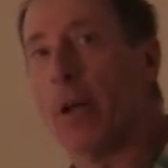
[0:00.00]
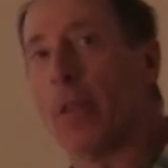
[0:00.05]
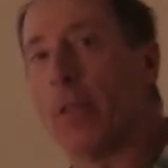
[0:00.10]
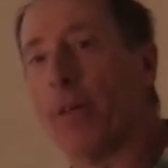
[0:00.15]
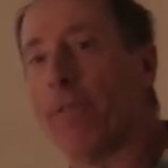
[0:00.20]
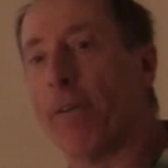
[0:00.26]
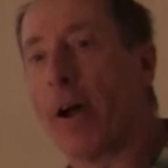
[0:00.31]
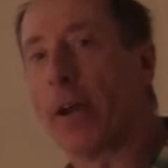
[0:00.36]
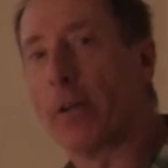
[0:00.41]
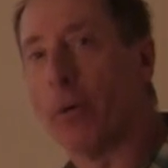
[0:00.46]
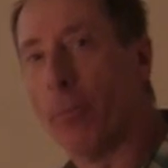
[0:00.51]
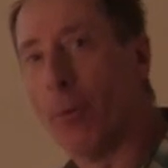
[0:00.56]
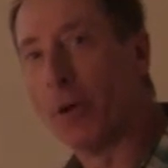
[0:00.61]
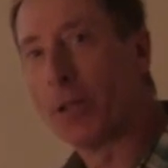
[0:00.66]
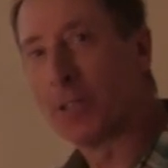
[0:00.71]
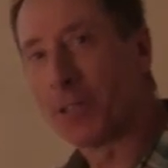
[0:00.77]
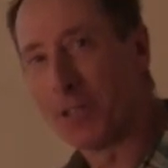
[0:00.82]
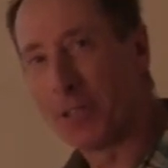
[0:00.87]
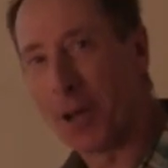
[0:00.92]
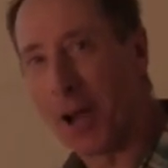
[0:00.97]
the final
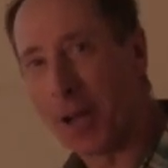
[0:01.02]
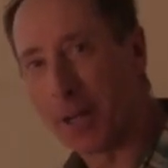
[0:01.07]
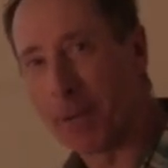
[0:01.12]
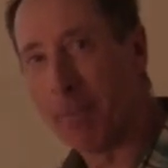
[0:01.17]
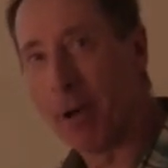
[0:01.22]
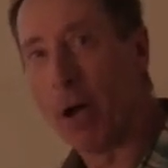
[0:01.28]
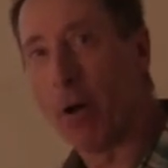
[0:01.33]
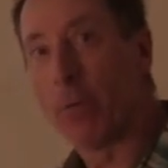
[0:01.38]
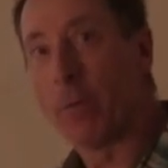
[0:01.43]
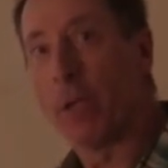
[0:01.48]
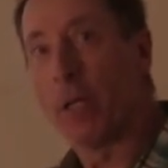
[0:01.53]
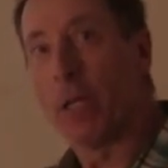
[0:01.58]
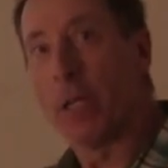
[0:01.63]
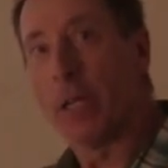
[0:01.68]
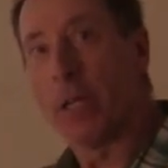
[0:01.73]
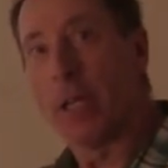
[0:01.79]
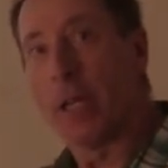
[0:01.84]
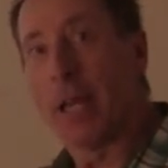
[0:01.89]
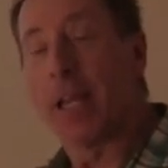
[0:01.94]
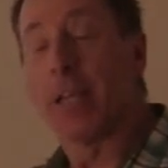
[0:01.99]
point to talk about
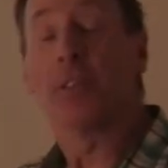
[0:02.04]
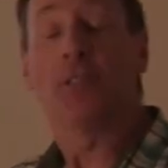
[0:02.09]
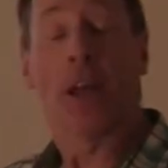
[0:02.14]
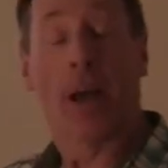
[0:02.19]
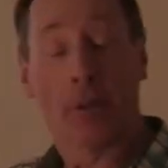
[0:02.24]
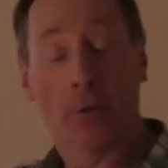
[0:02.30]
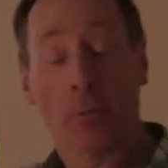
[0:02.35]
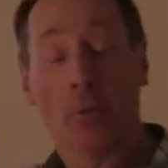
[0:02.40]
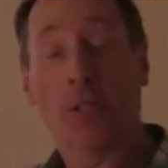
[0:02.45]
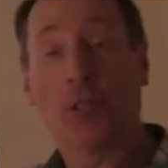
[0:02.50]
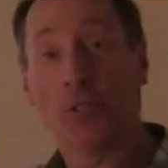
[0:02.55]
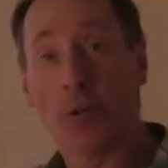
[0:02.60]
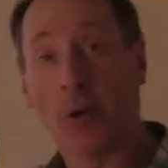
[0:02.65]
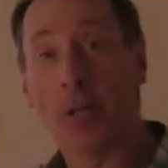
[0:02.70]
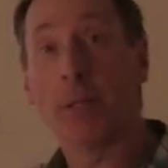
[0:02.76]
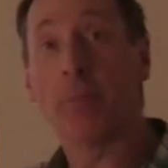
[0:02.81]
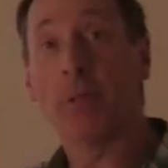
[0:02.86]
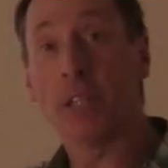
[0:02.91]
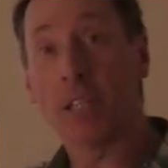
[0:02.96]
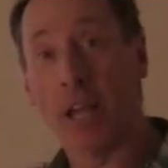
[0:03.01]
is how do we join
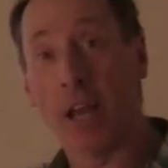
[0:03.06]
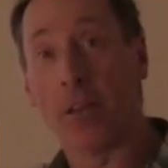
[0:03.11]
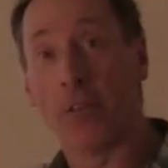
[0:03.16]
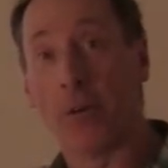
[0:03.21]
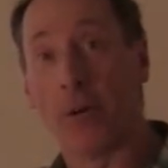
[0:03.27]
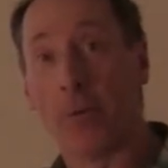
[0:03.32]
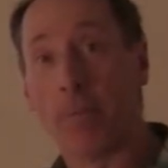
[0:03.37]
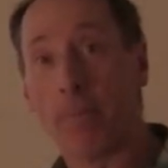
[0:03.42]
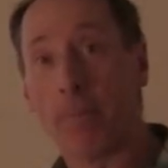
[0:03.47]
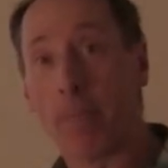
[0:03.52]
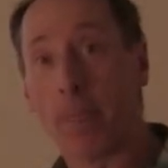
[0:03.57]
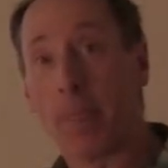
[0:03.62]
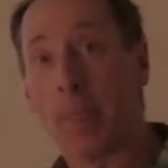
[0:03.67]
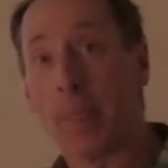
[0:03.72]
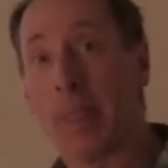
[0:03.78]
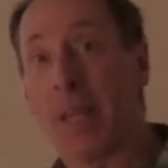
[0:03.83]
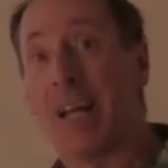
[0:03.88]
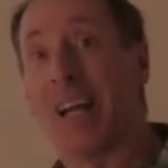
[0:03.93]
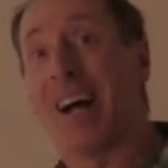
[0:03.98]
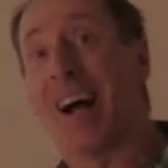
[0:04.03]
them together?
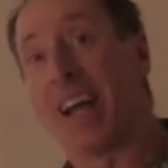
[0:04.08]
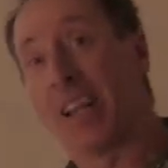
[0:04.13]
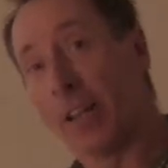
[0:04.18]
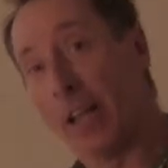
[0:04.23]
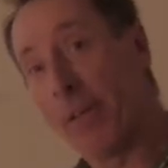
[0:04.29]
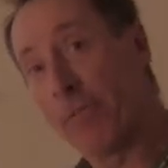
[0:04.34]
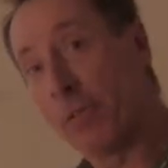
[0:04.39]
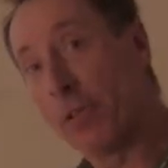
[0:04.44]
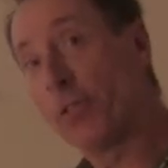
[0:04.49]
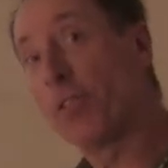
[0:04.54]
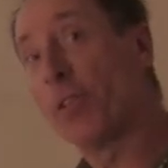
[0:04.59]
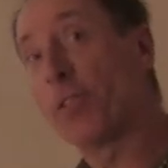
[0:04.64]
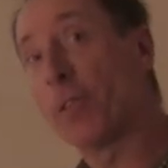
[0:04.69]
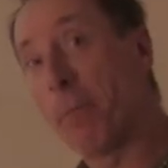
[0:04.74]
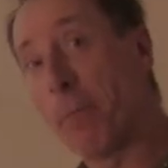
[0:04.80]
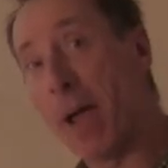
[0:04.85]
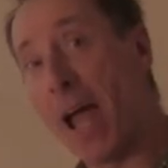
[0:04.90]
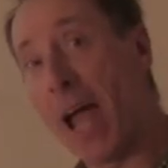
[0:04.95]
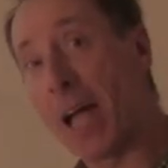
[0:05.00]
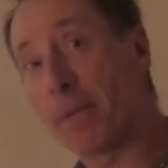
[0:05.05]
I left this at the
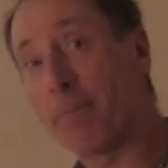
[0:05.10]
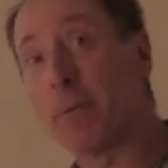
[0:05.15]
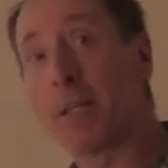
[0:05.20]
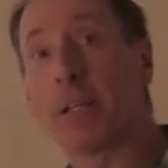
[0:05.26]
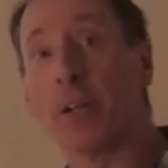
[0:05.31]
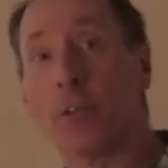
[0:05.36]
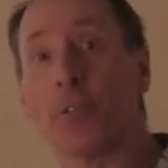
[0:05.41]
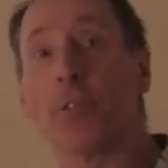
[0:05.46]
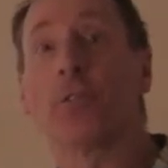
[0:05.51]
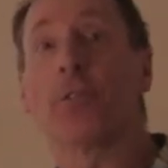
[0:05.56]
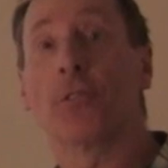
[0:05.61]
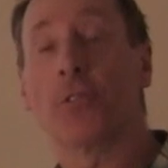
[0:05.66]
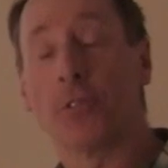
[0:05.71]
back because it's